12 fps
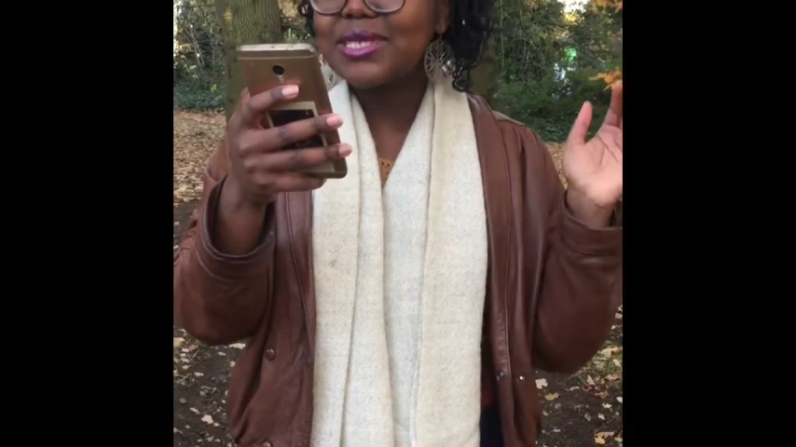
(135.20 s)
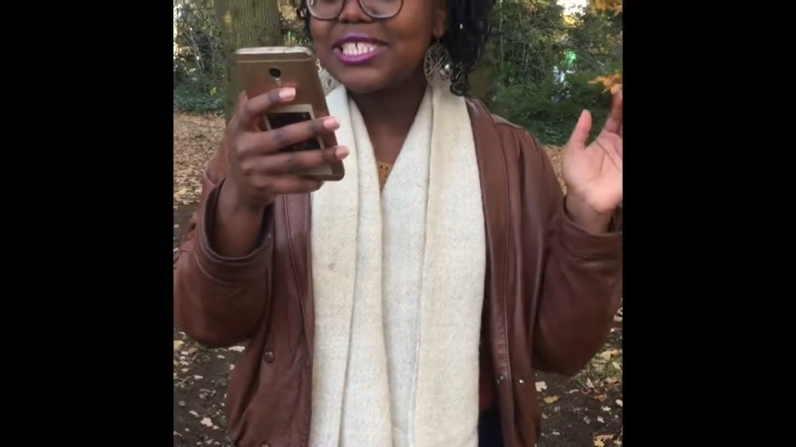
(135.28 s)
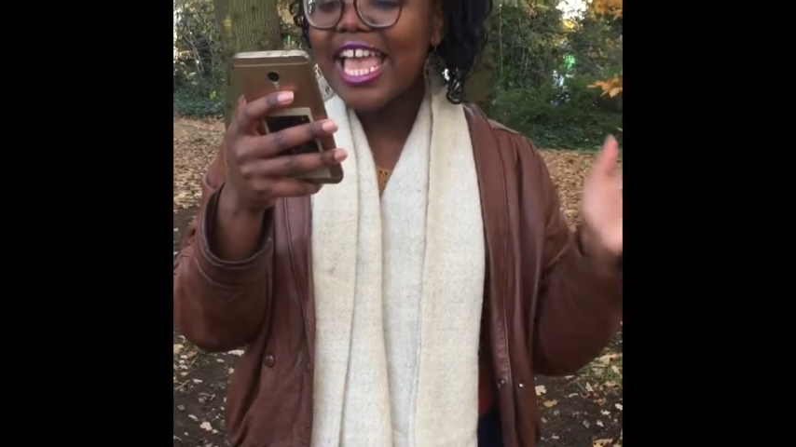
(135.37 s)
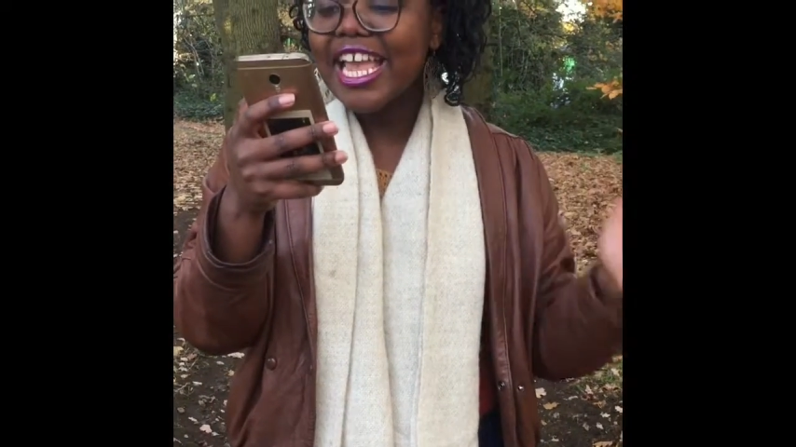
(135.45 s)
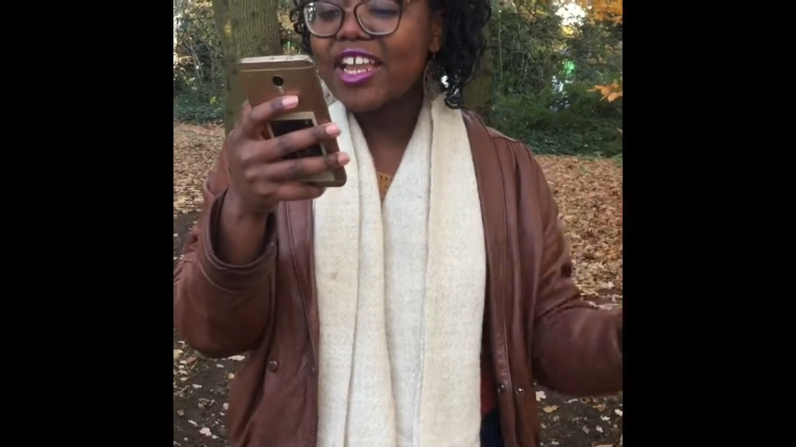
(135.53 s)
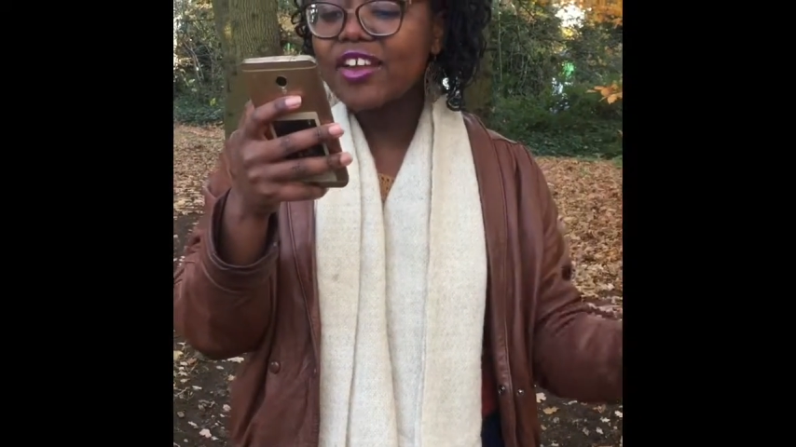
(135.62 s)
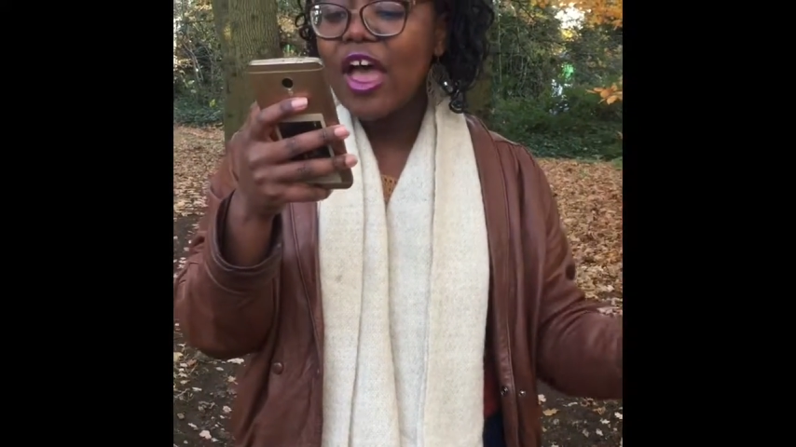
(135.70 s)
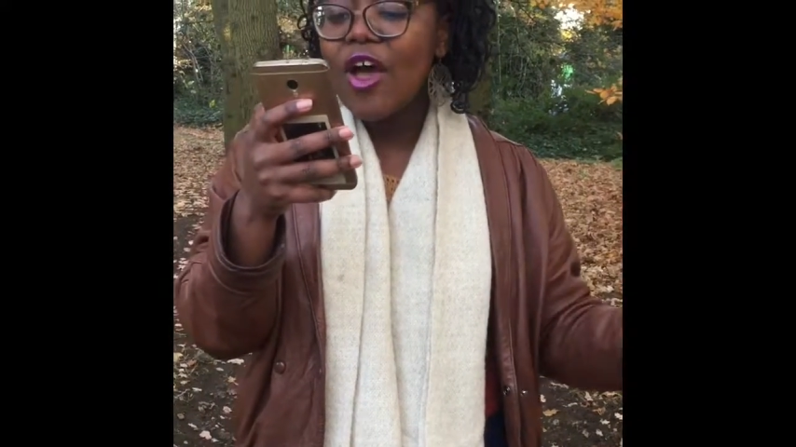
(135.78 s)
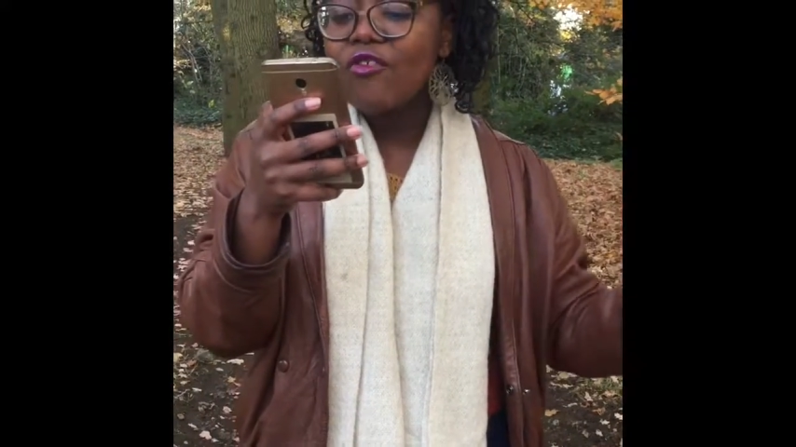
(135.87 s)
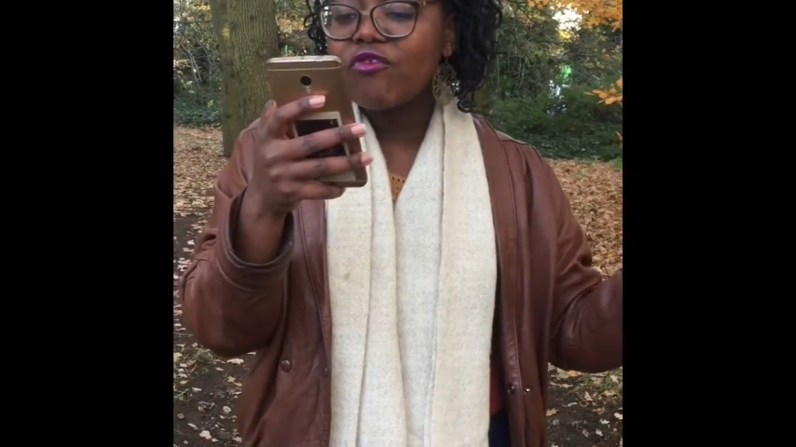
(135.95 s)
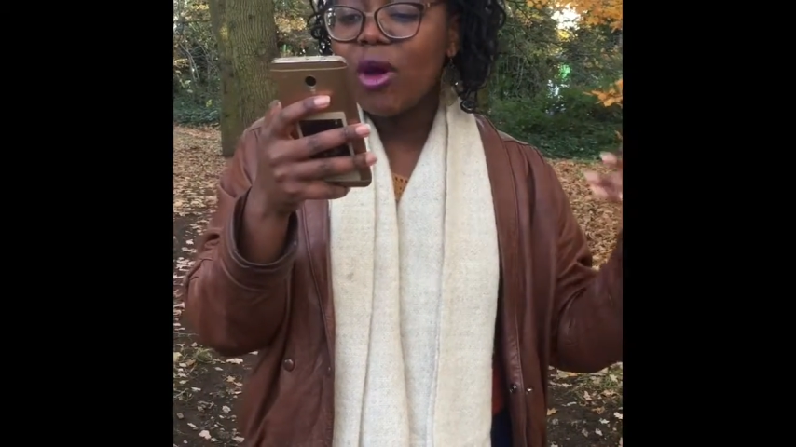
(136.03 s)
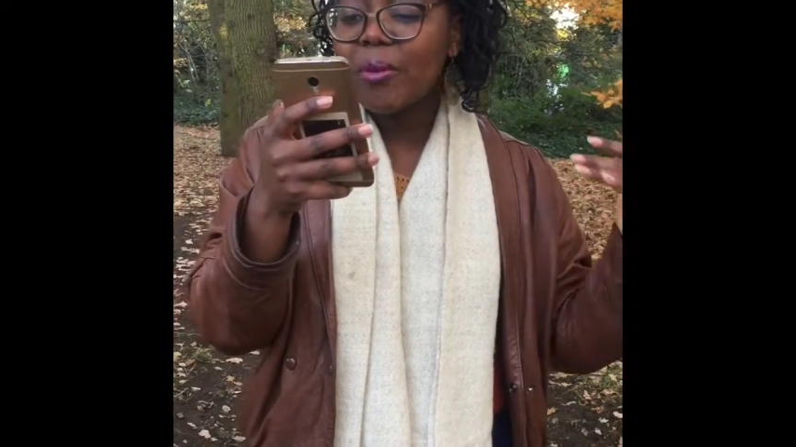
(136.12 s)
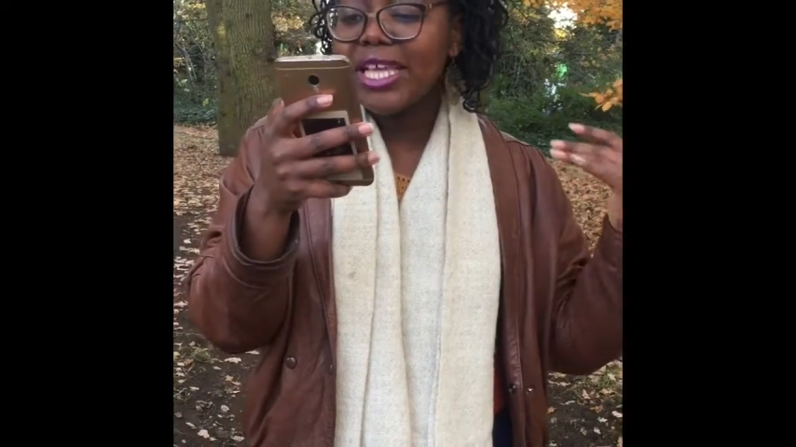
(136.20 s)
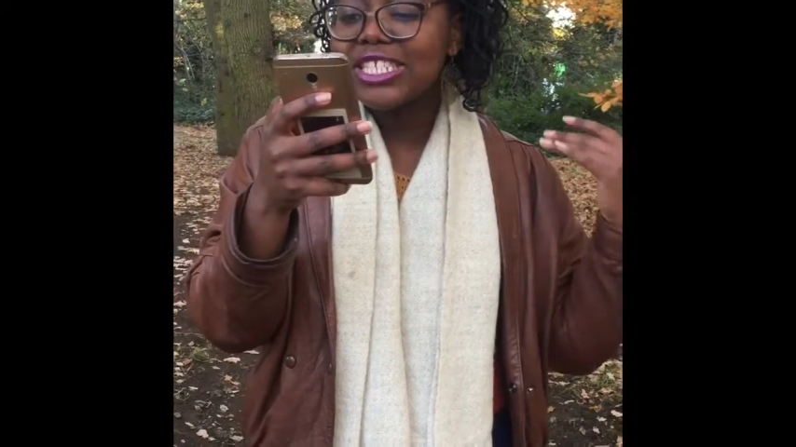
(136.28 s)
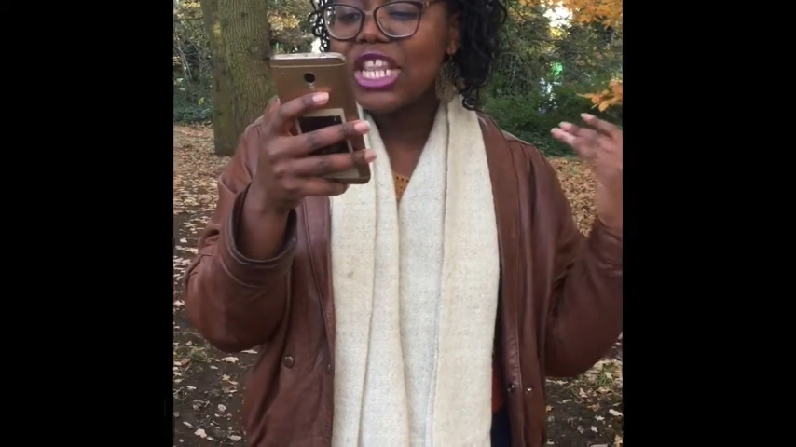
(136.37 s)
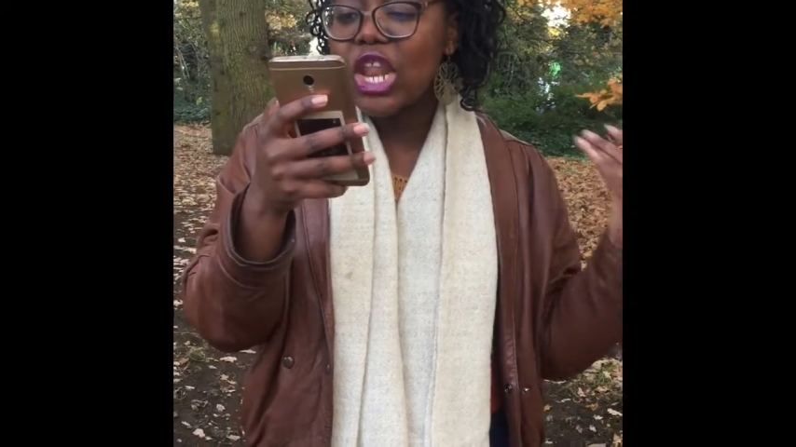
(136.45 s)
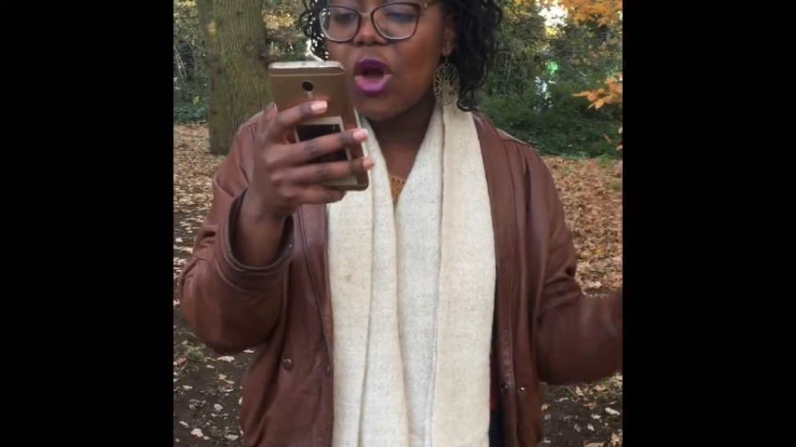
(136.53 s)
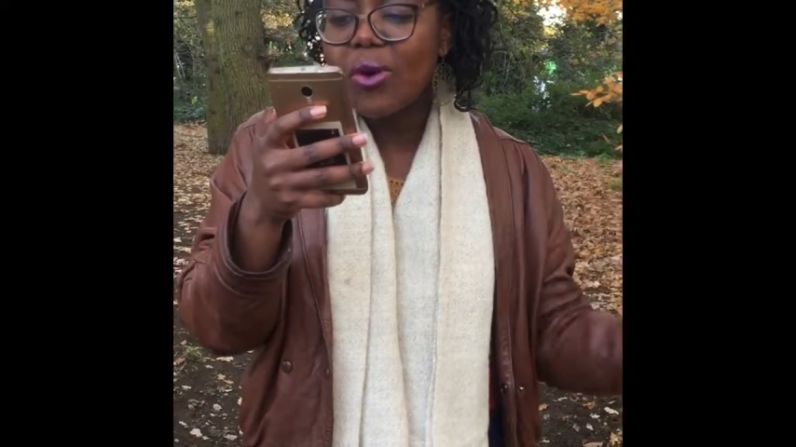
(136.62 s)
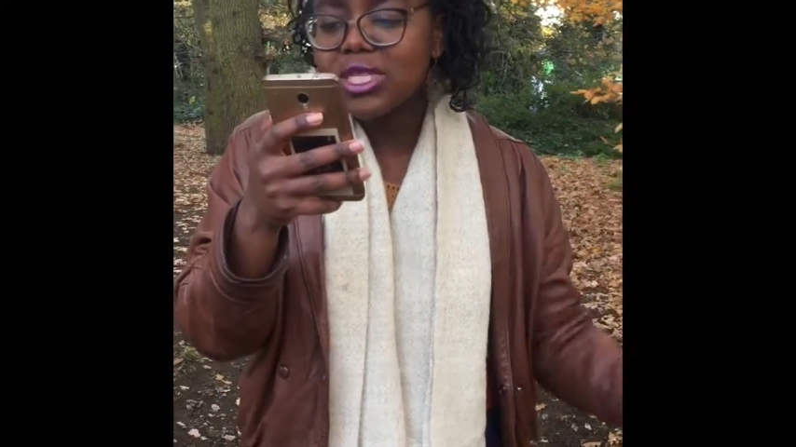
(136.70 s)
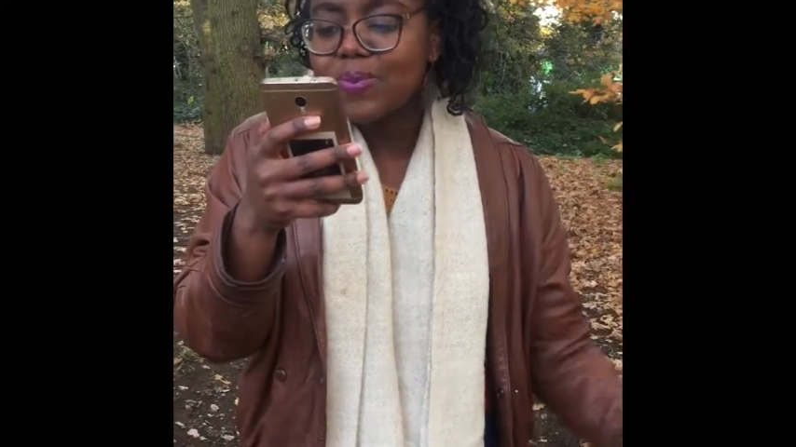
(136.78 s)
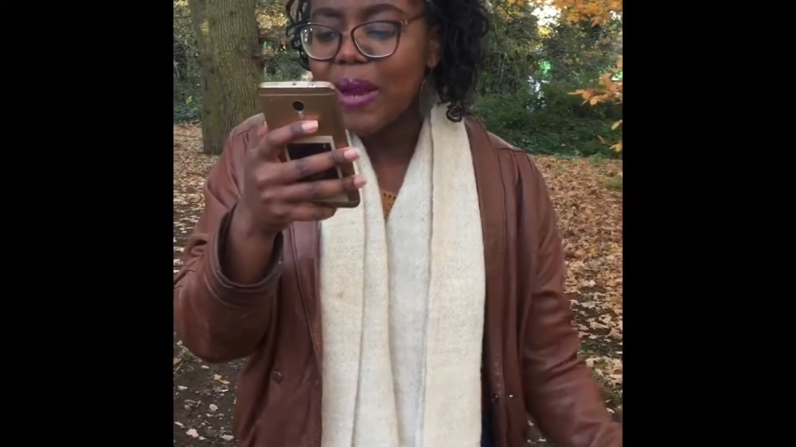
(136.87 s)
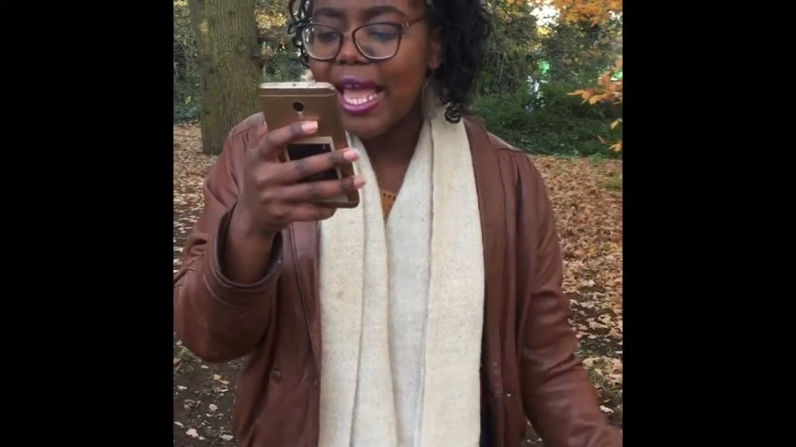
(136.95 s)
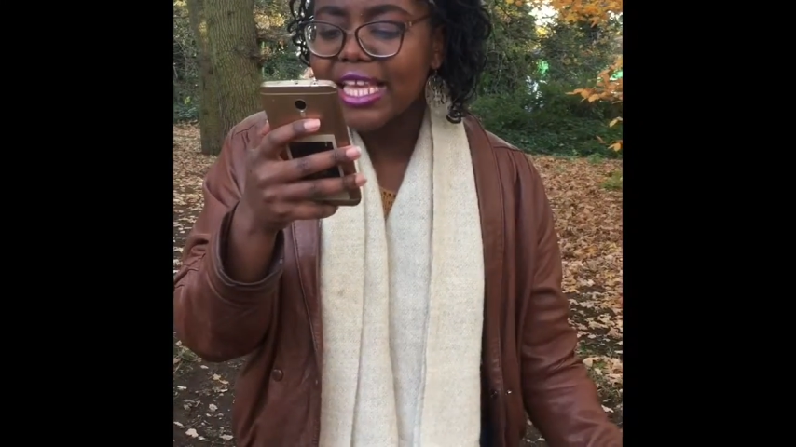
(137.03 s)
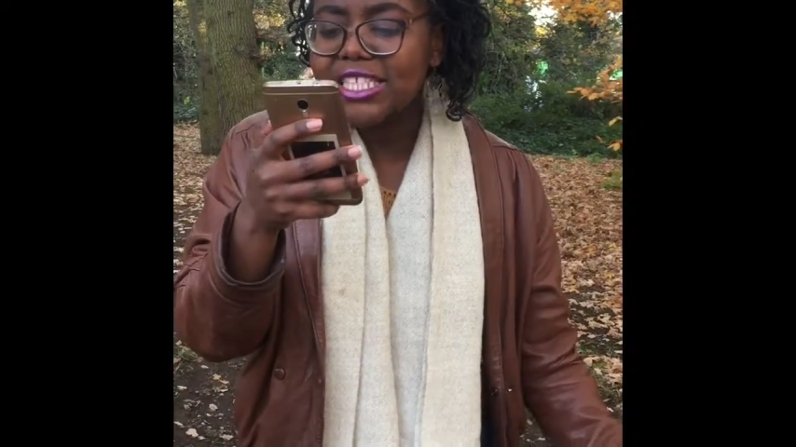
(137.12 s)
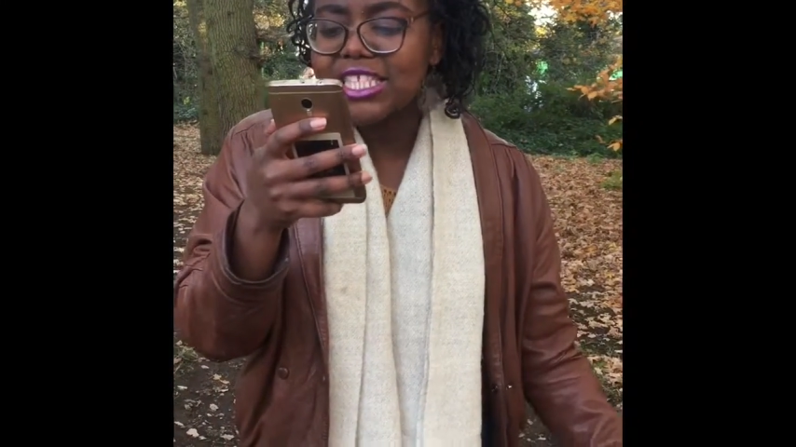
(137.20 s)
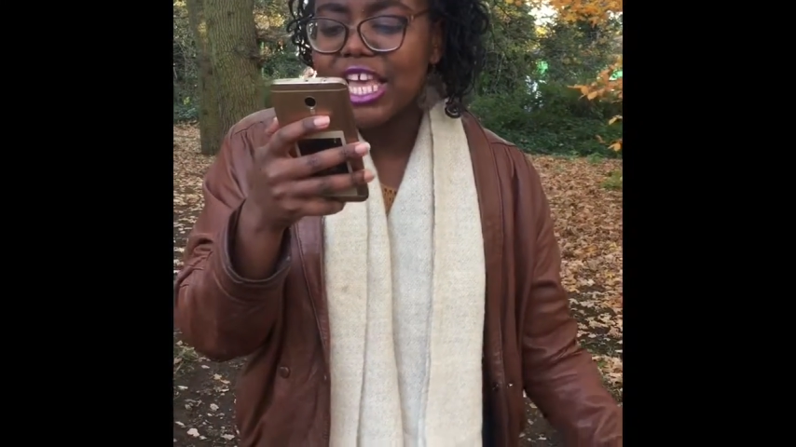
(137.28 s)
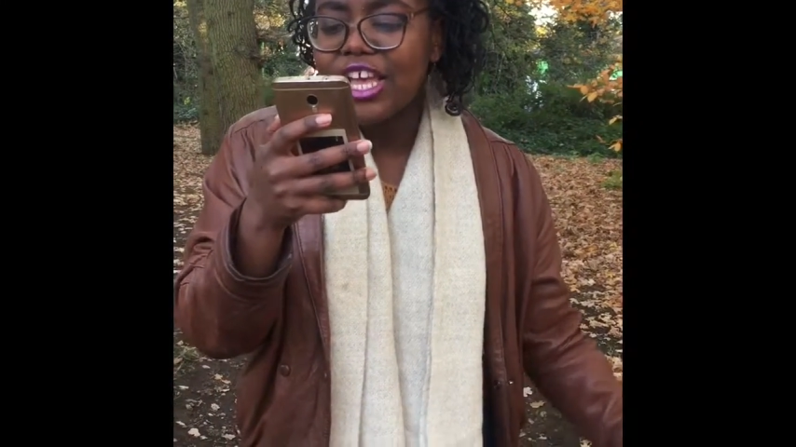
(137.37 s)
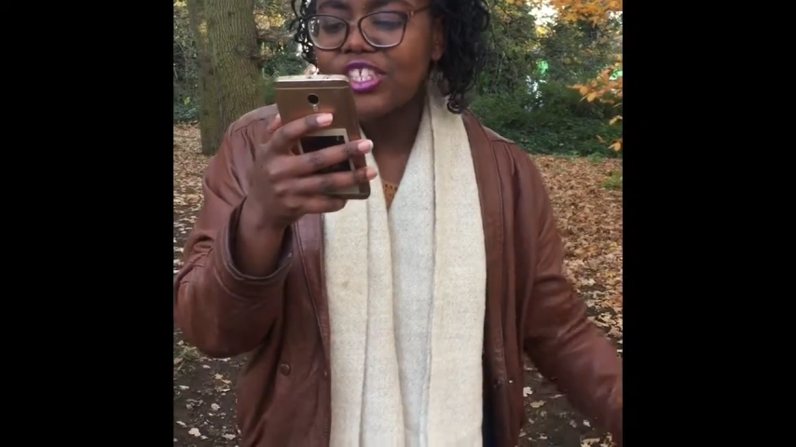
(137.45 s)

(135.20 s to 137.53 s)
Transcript: be taken from his lowest place